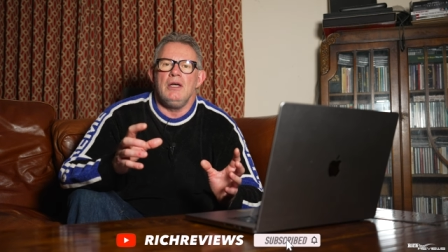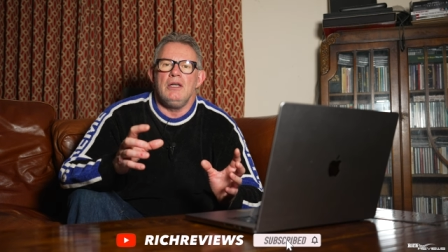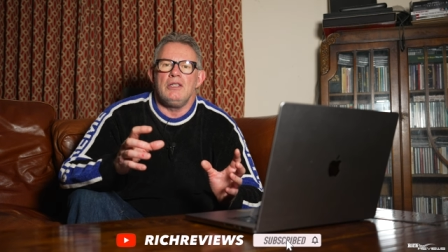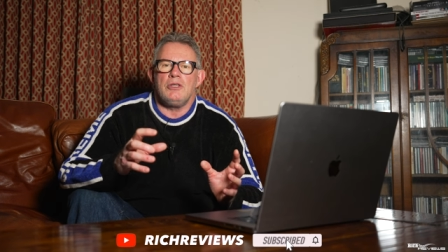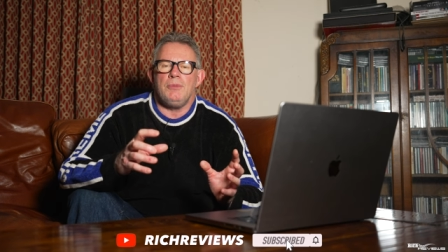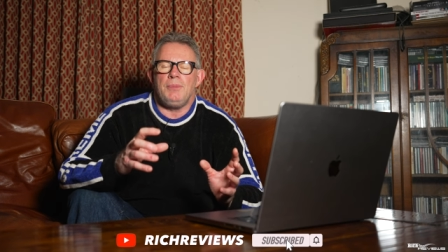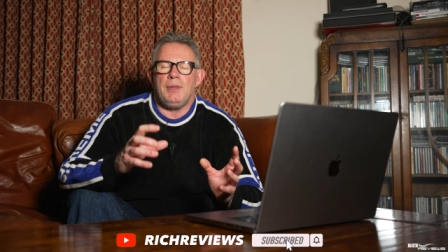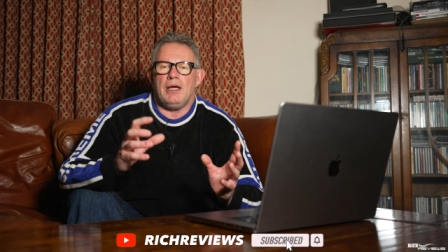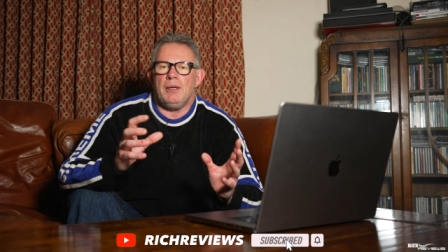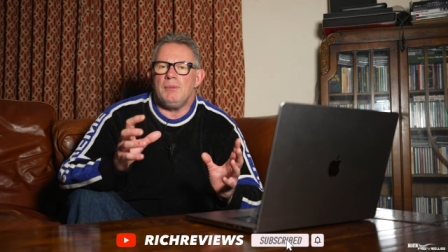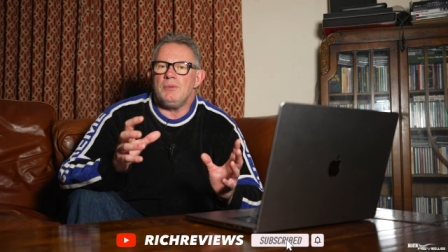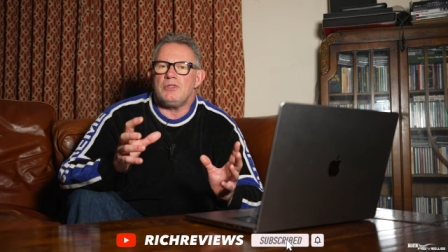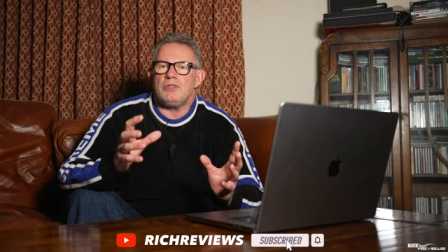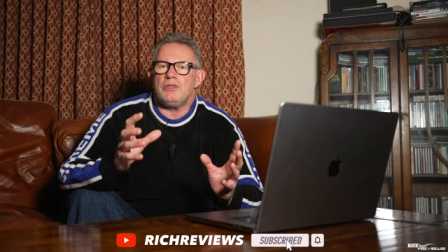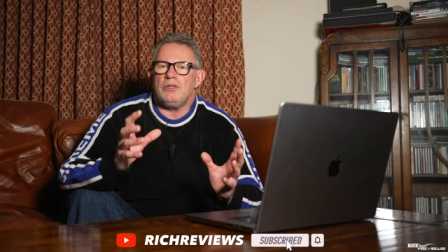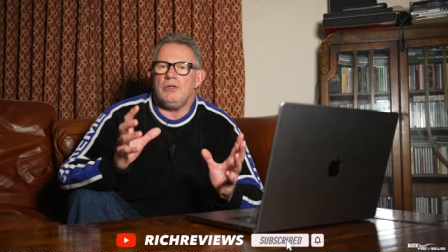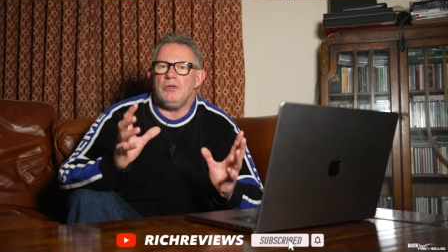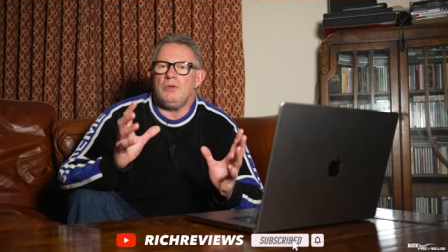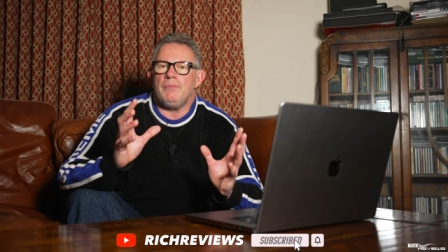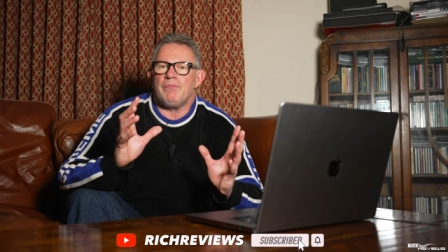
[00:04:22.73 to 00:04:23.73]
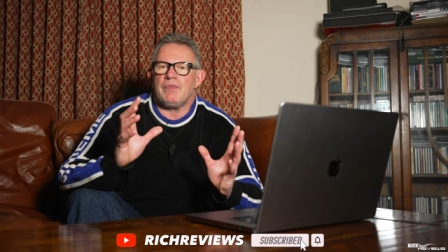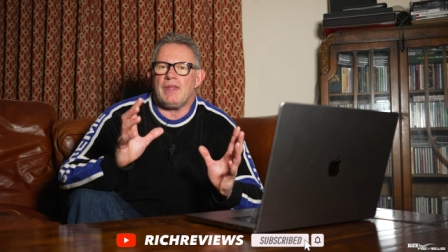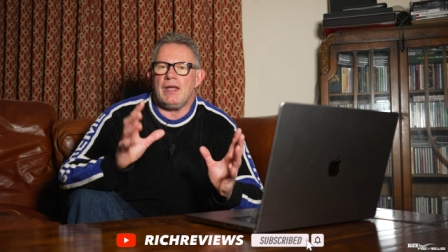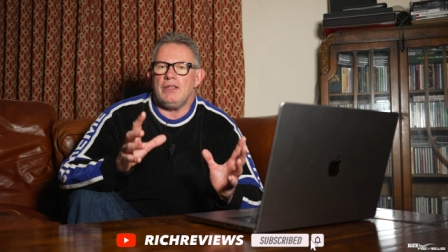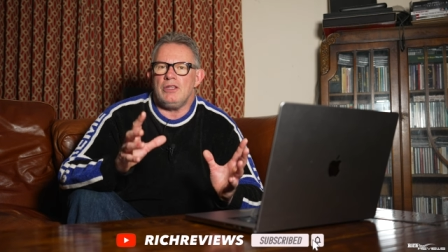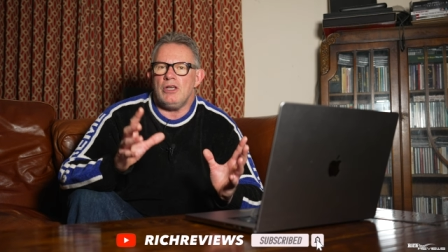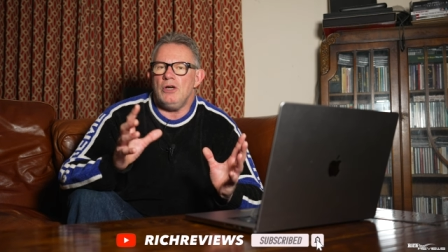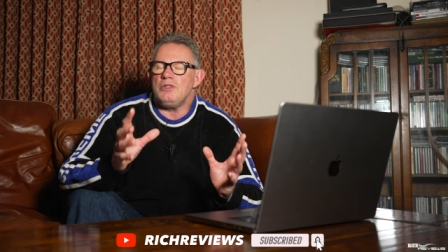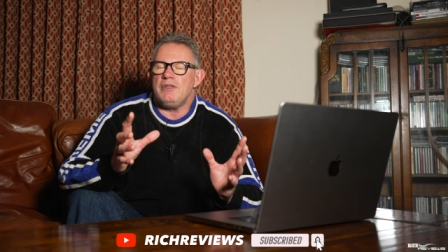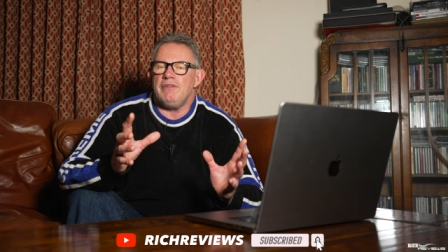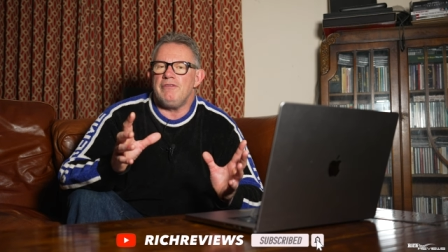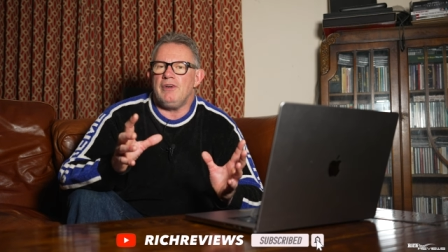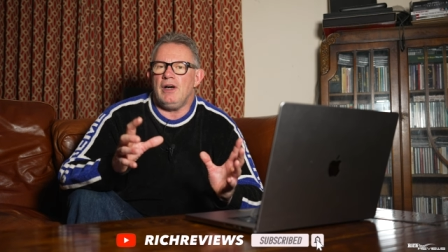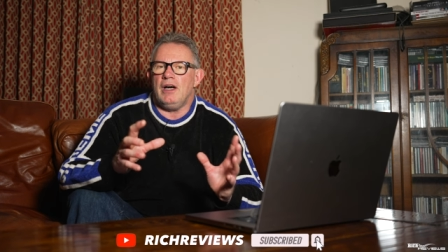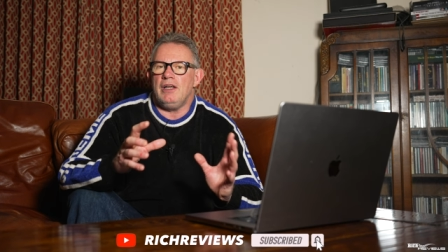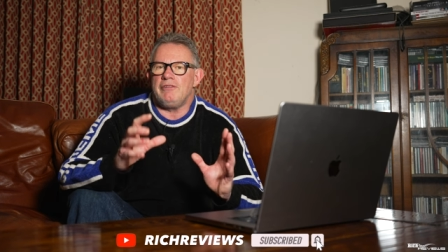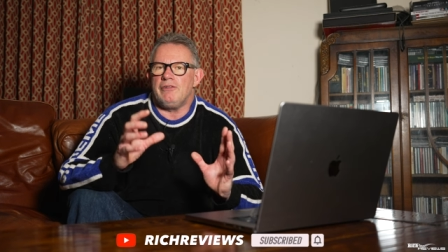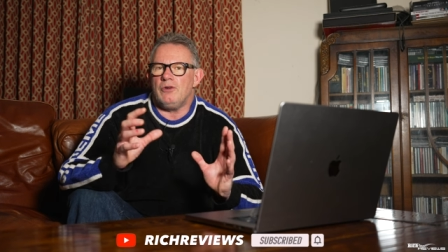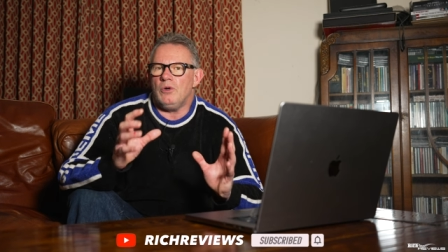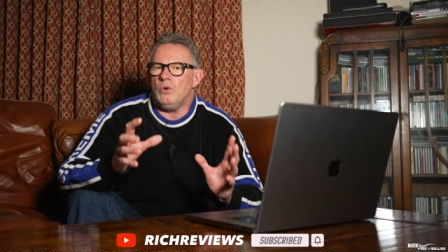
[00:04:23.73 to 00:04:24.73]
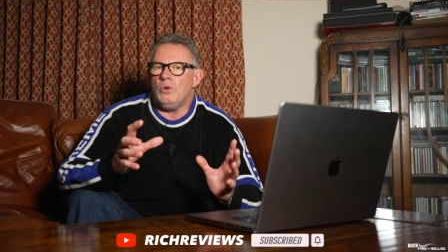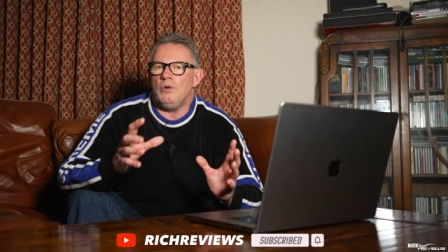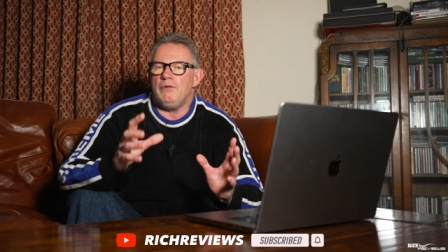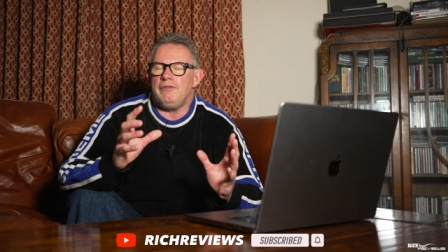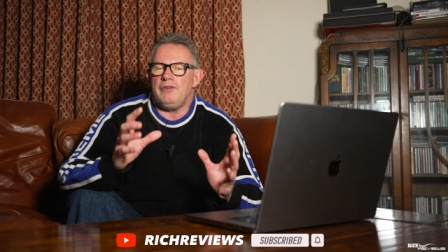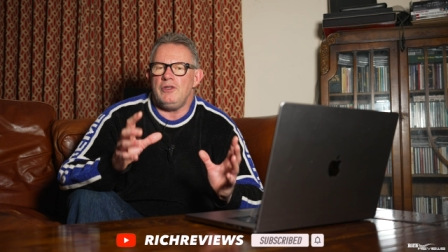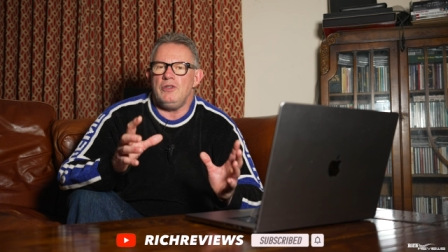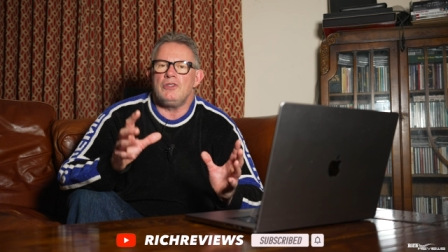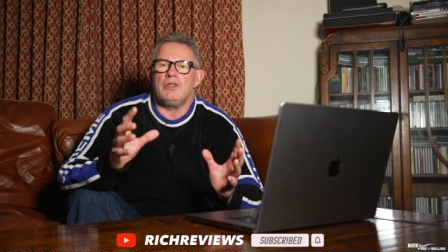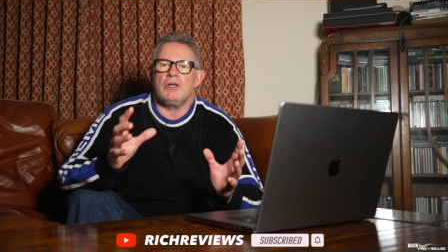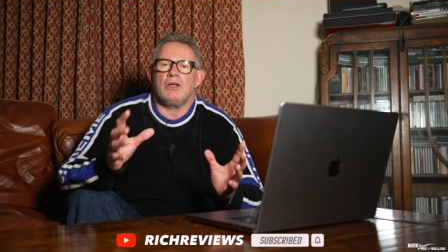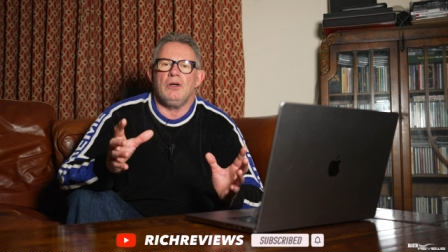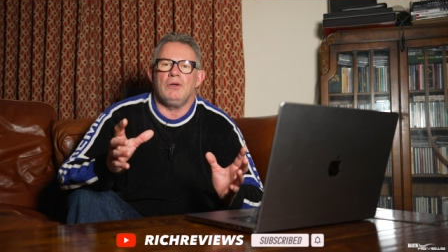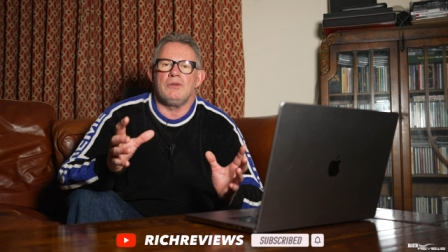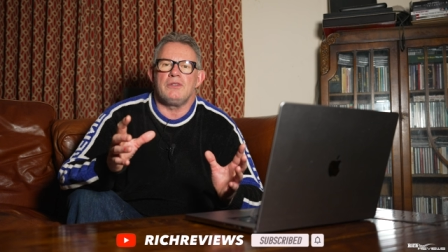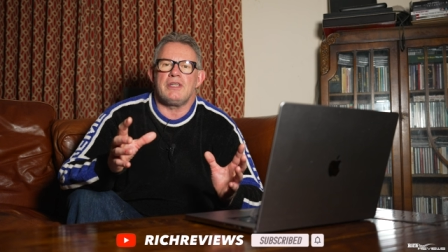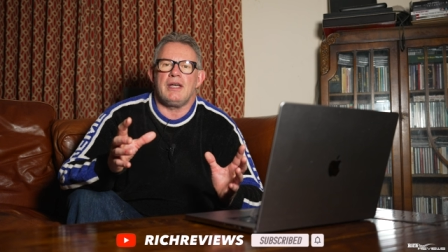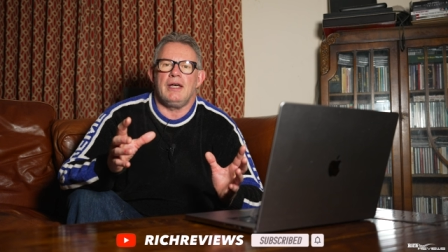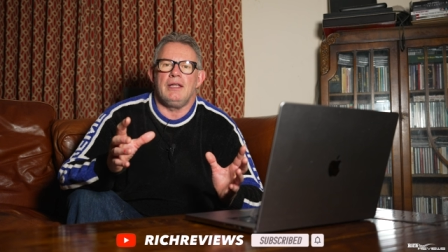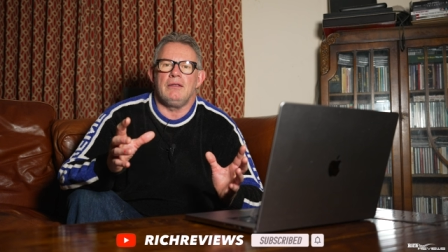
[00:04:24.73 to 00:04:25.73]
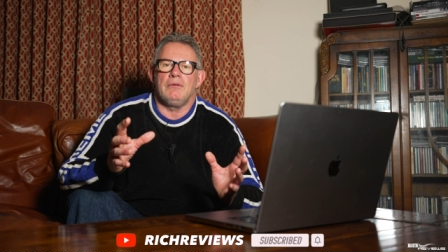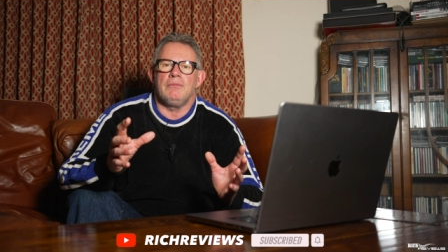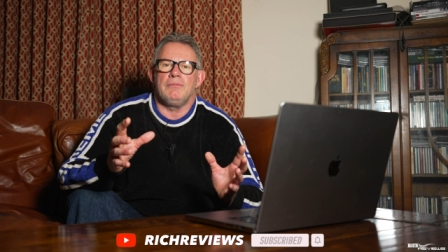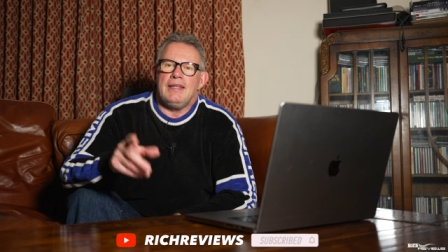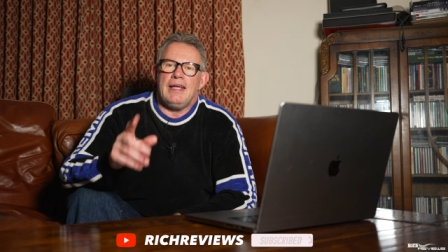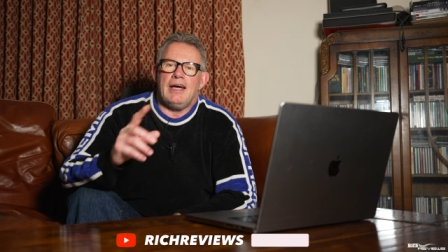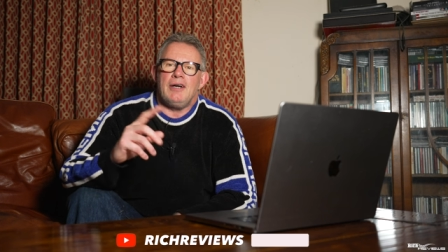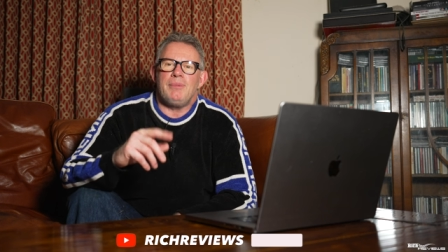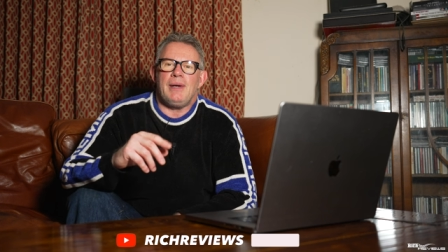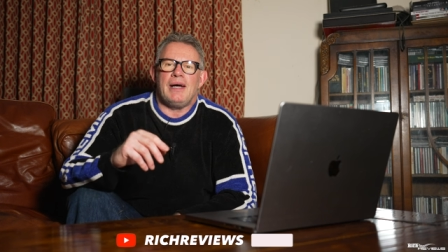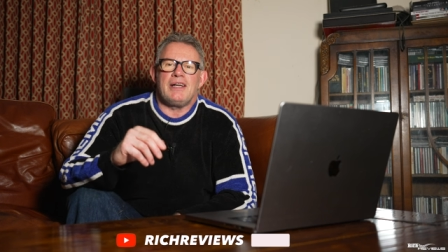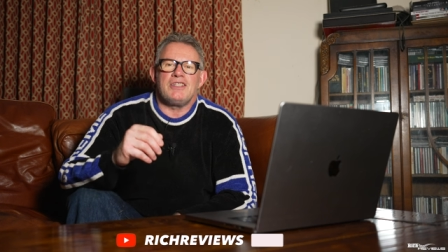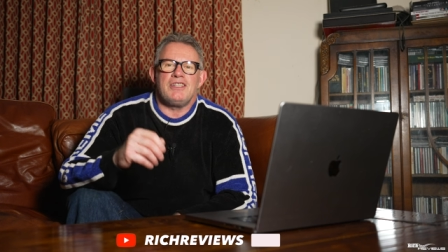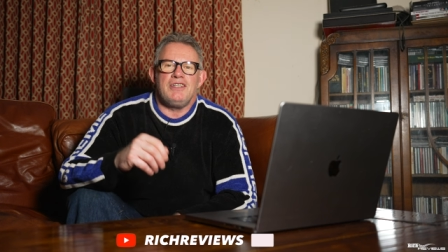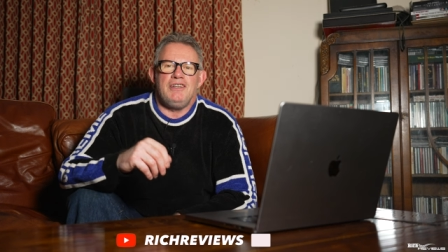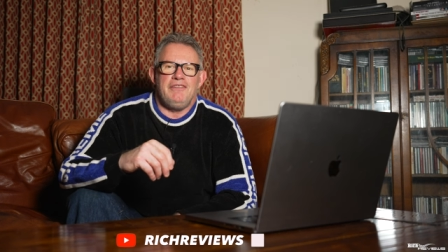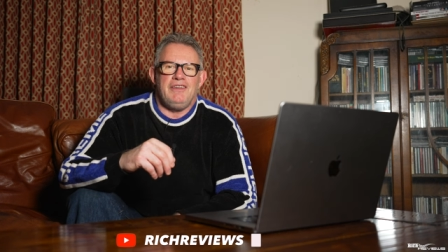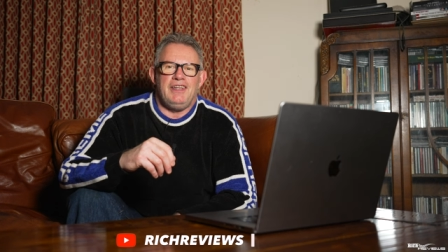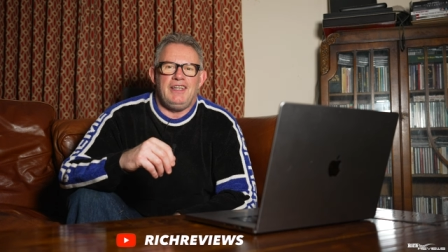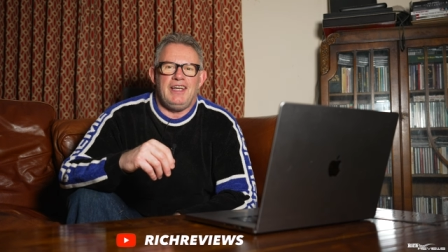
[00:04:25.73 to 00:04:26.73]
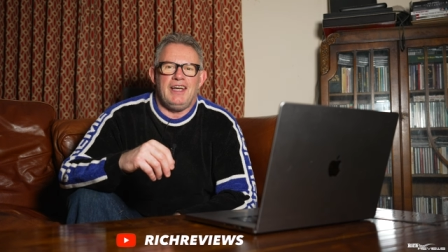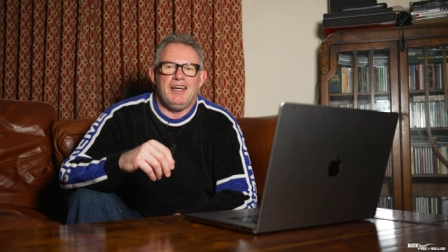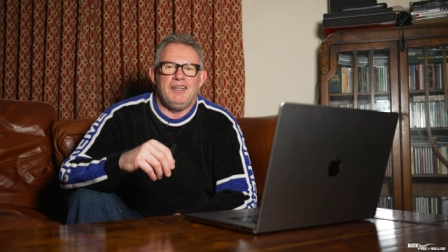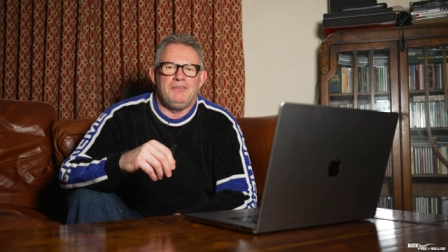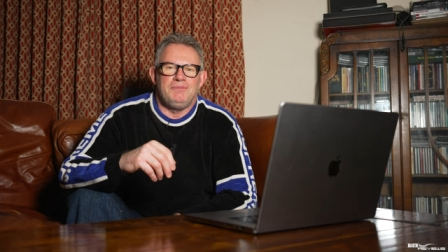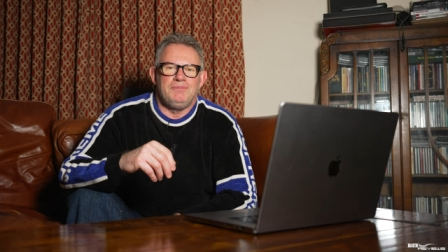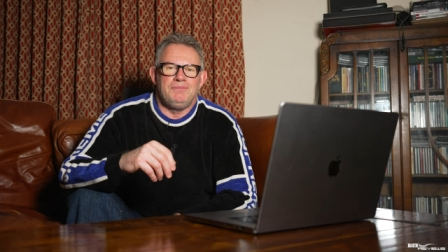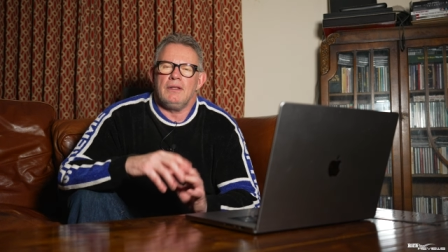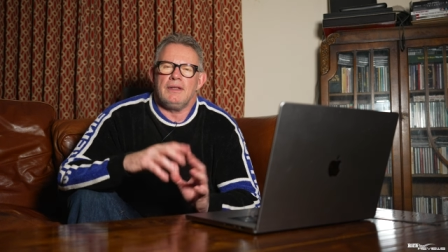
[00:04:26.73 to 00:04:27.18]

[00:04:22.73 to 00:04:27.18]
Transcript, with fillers: to be able to get notified for all future content. Now back to the video.